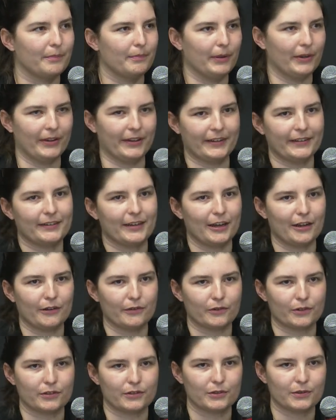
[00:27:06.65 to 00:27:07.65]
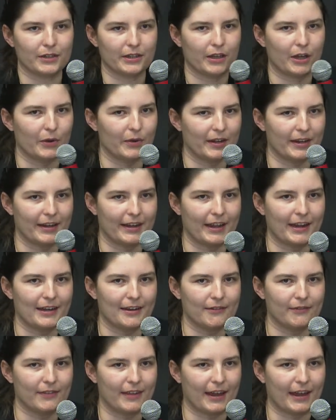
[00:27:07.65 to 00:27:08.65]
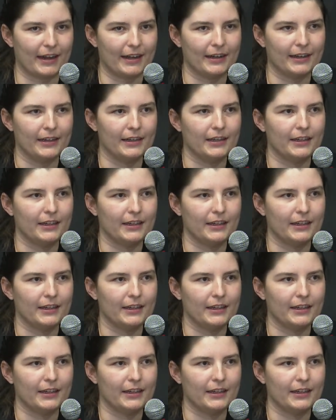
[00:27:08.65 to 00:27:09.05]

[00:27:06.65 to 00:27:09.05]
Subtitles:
building stuff or doing coding, any of that.